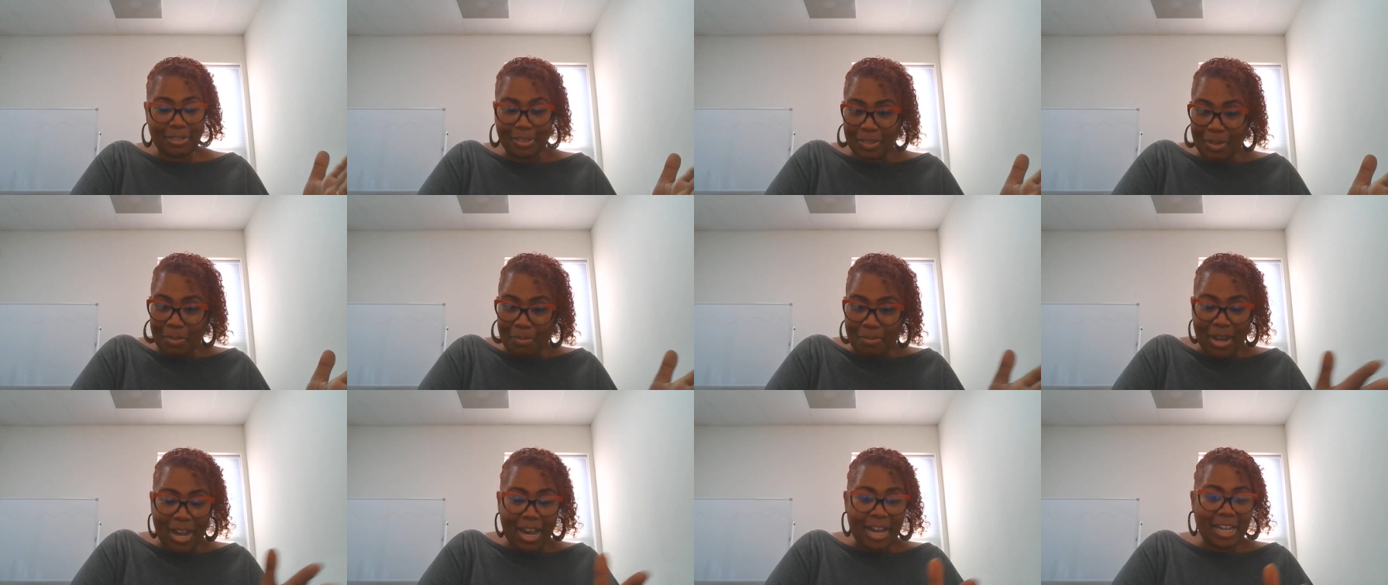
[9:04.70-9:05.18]

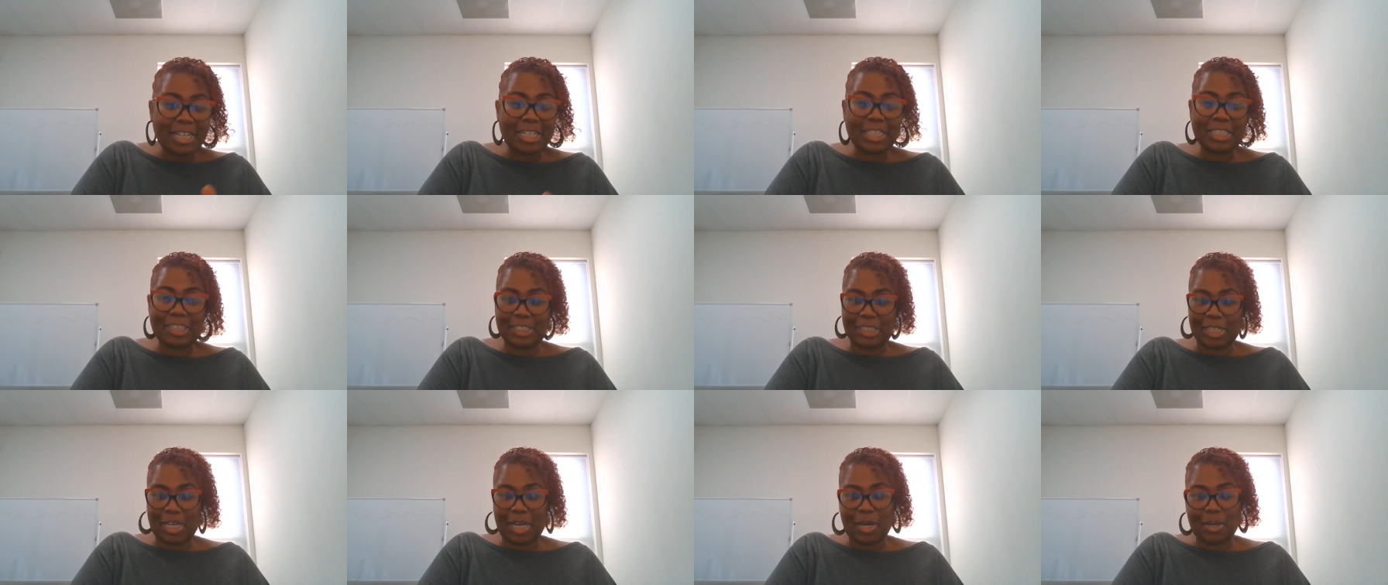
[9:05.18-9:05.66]
the body
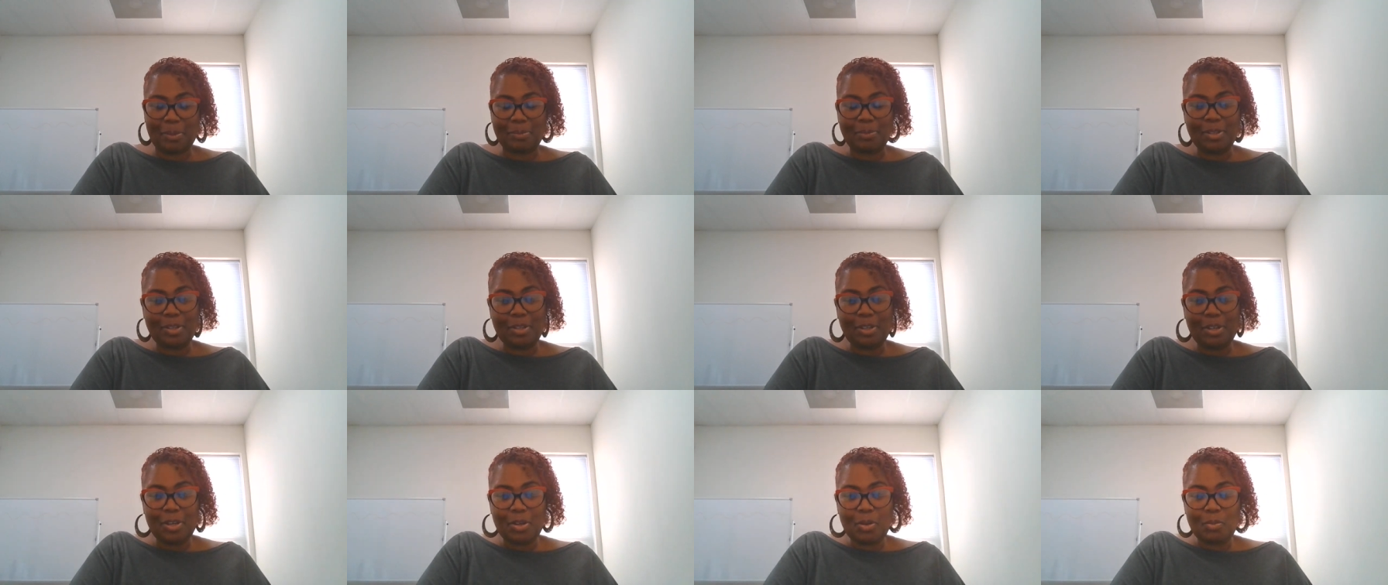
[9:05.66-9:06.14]
shop
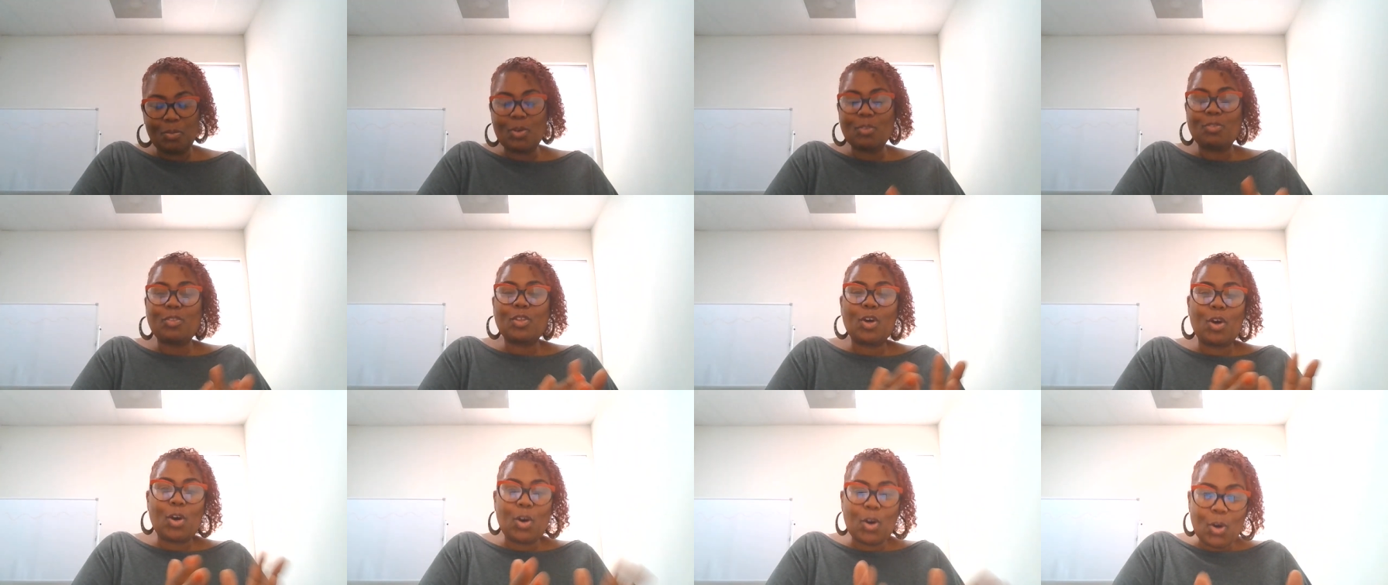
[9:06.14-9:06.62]
with
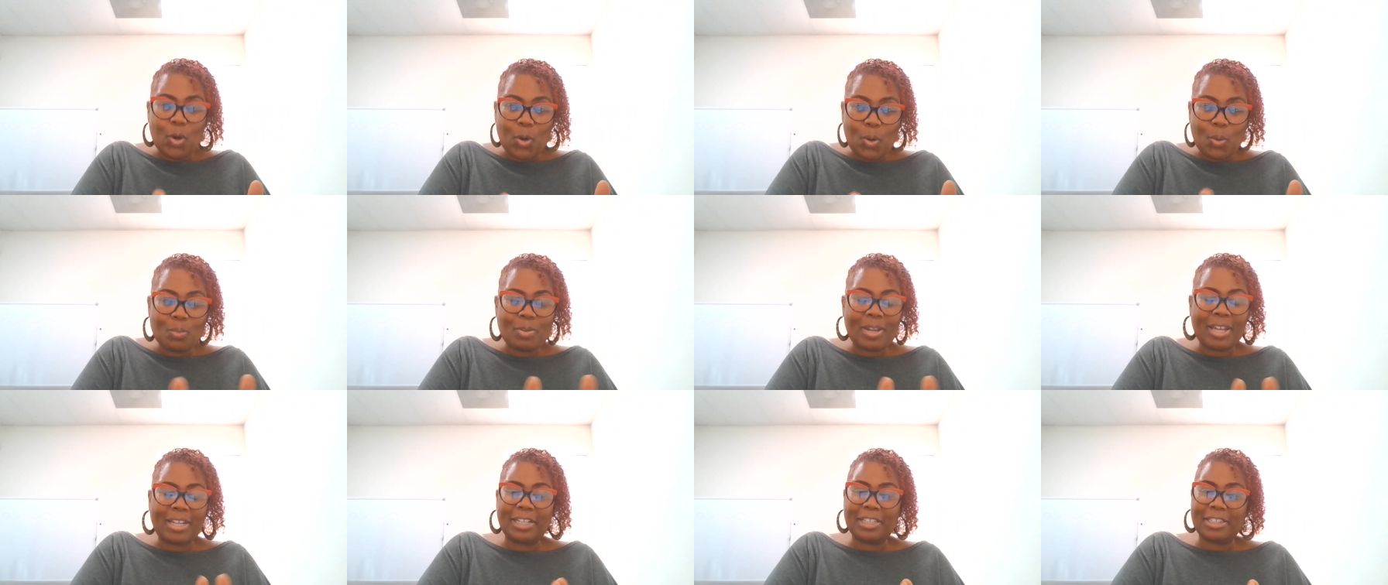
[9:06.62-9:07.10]
the
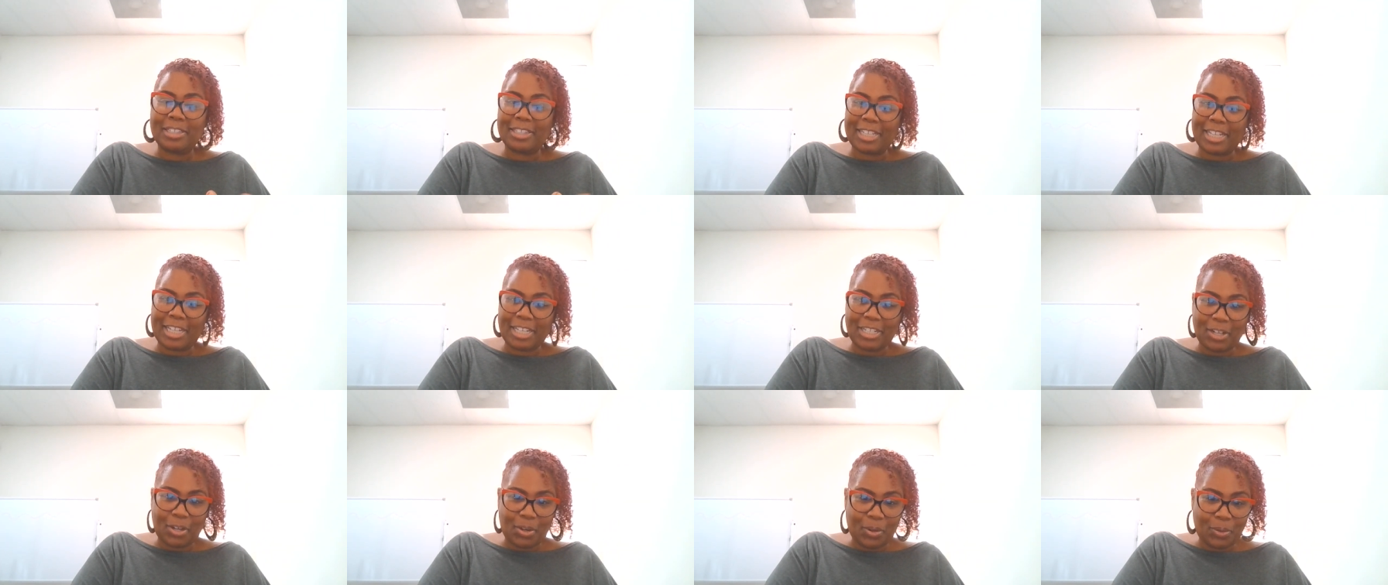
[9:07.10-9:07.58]
hope that the
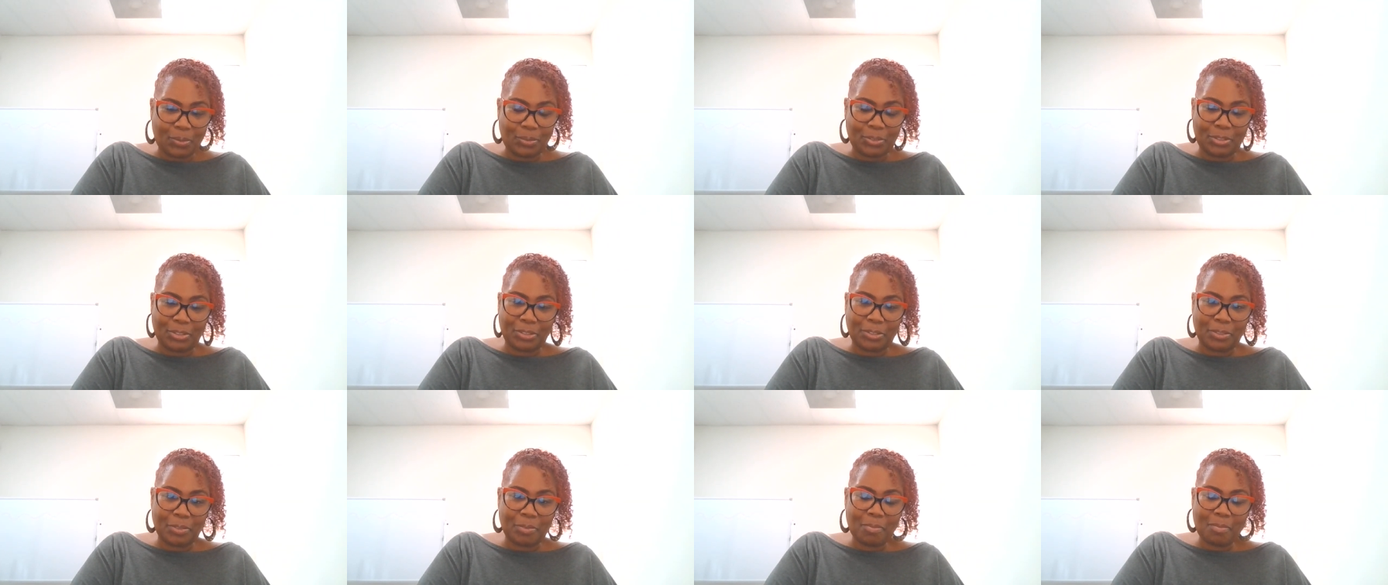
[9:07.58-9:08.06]
lien
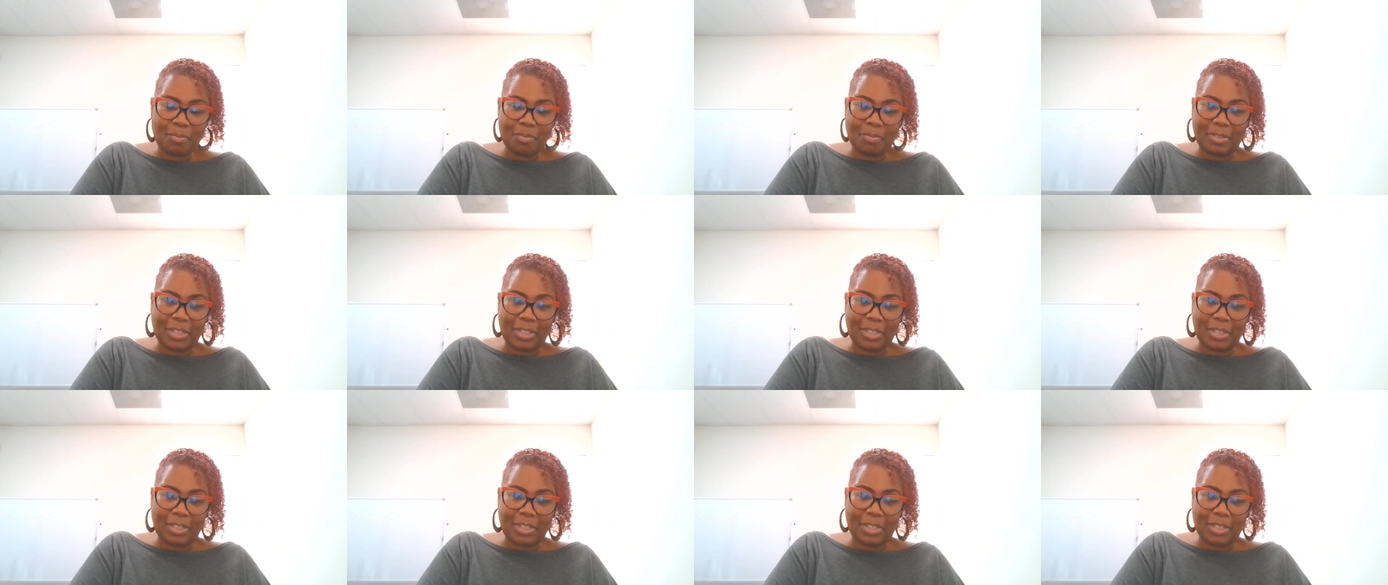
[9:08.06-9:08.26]
holder,